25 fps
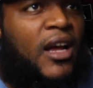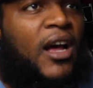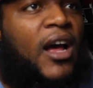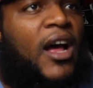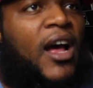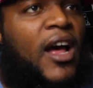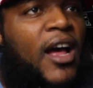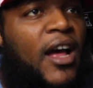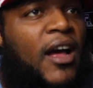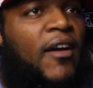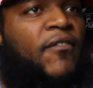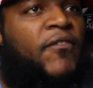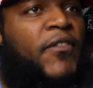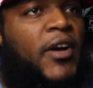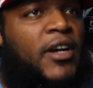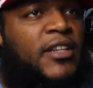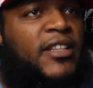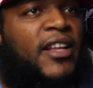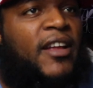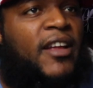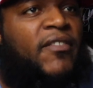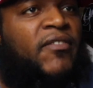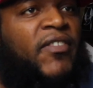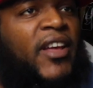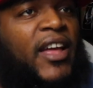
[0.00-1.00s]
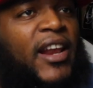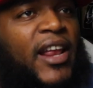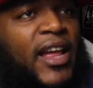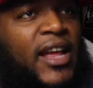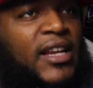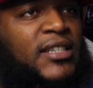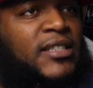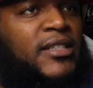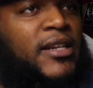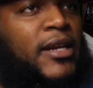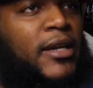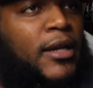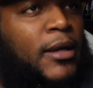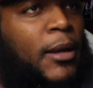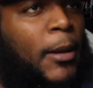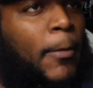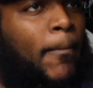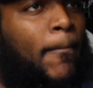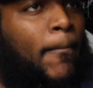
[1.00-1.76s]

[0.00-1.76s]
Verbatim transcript: Ah, uh, fuck that fat ass nigga.